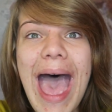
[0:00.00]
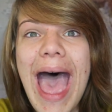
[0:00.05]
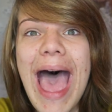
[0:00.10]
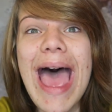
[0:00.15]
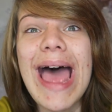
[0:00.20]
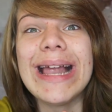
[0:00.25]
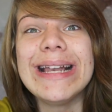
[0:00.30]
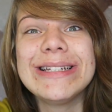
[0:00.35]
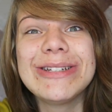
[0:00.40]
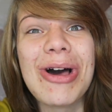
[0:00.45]

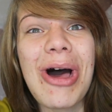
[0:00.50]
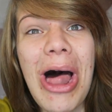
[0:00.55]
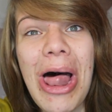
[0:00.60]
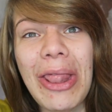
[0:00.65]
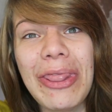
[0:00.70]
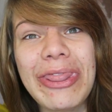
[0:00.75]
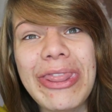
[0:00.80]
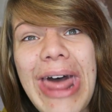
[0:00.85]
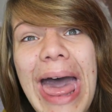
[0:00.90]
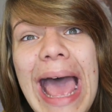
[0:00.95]
And
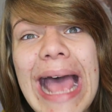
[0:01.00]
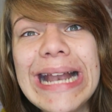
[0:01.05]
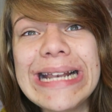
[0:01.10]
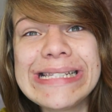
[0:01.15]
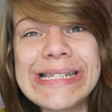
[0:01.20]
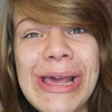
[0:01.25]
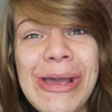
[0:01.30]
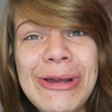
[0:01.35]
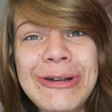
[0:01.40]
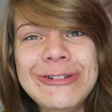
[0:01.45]
on
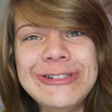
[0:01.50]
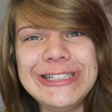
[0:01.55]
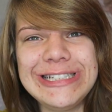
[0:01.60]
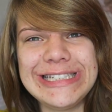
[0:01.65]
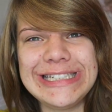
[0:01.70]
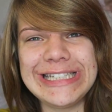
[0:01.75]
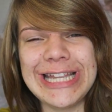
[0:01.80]
that note,